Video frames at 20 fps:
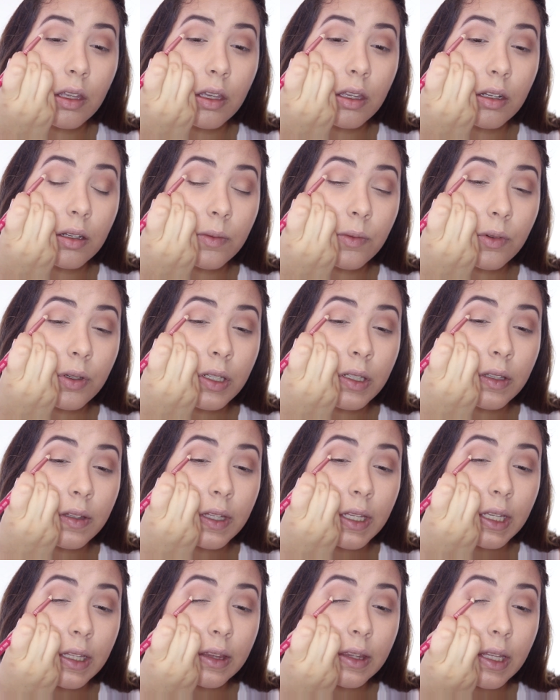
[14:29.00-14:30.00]
And I'm going to
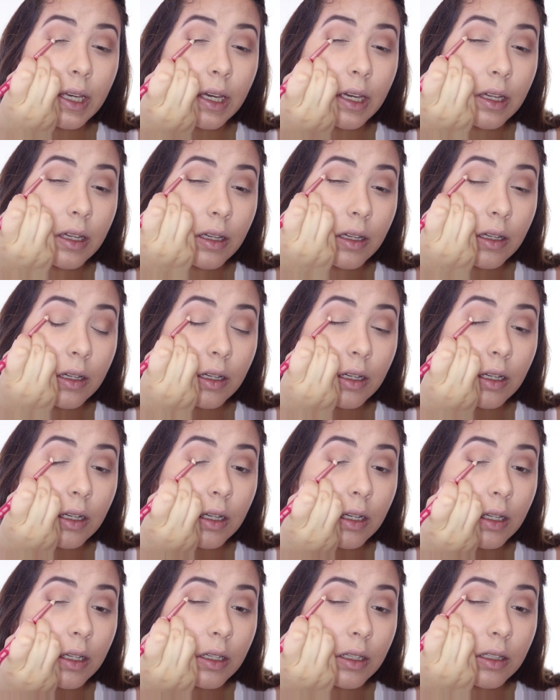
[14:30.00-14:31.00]
take that
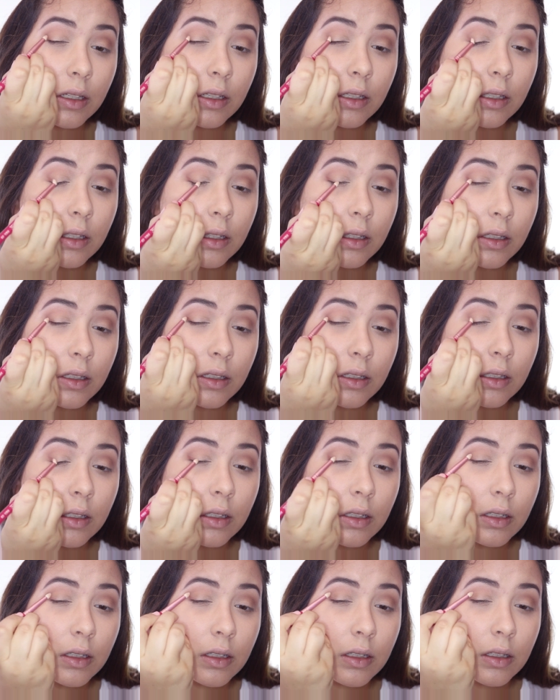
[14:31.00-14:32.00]
on
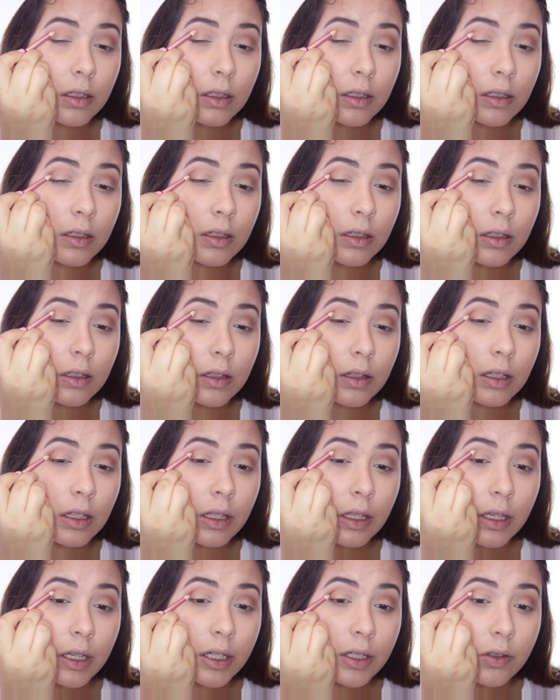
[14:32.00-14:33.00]
the
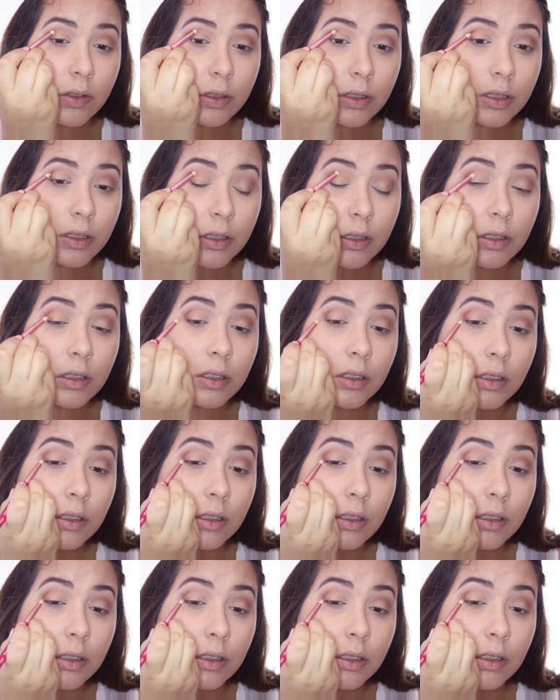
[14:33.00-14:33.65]
outer